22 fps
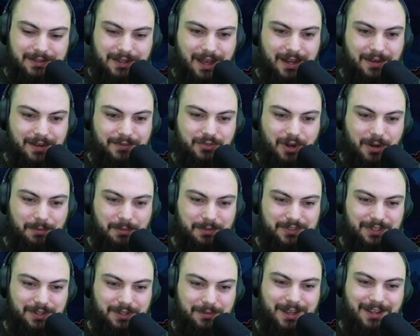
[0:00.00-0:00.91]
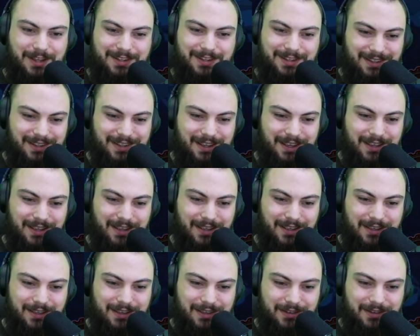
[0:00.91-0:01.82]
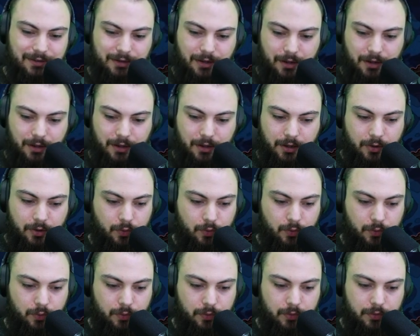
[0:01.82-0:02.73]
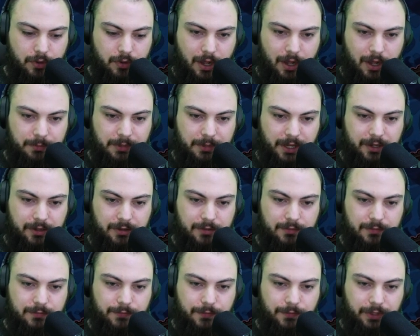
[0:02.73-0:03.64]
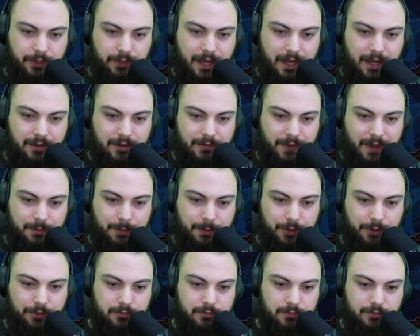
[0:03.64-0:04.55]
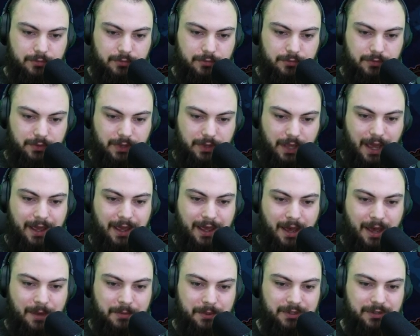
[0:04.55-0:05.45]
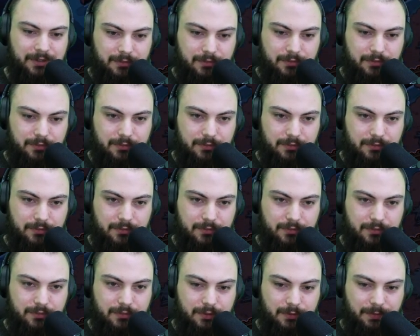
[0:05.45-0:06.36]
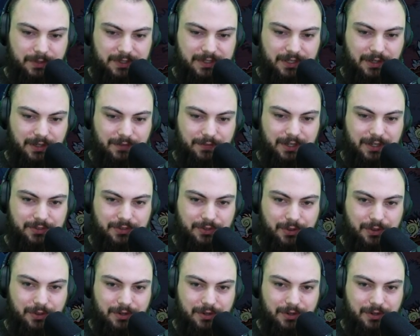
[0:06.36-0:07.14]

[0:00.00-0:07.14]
troublesome. Oh, I'm like fully out of ammo. That happened. Give myself an extra 30